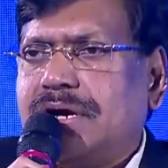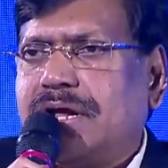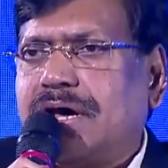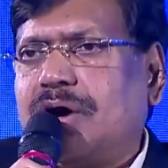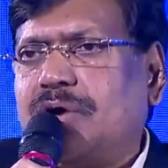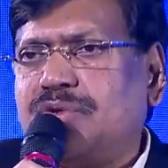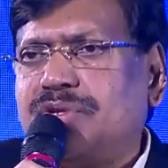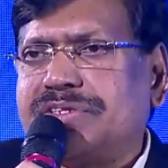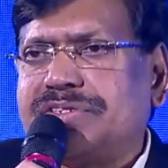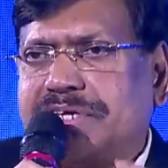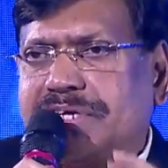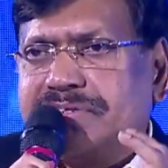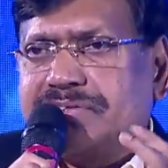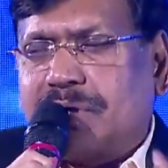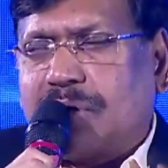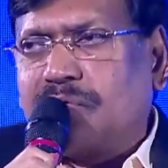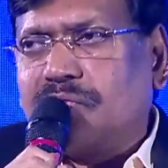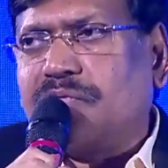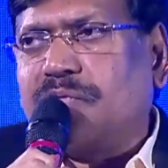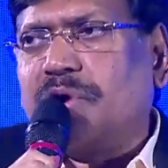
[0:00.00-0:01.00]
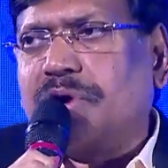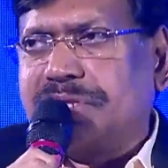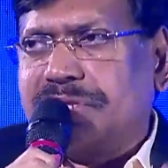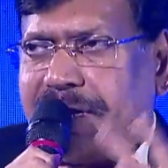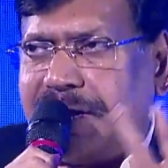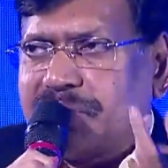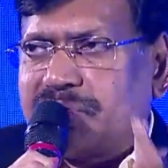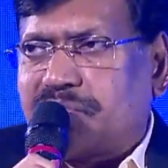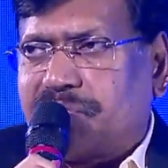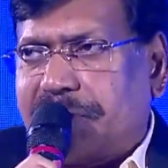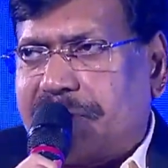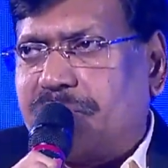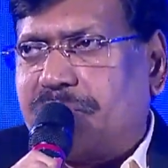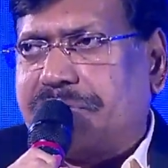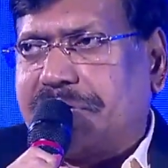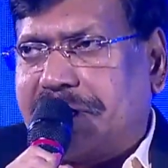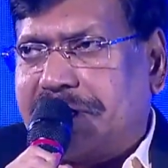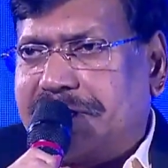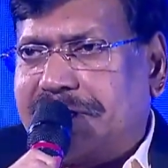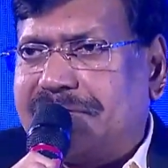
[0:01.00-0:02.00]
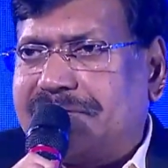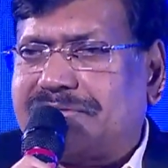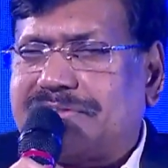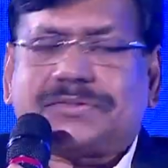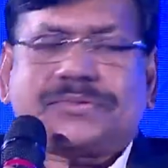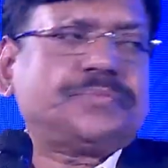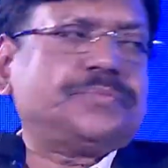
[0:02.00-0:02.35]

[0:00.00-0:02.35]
how the things unfold in the next 5 to 10 years.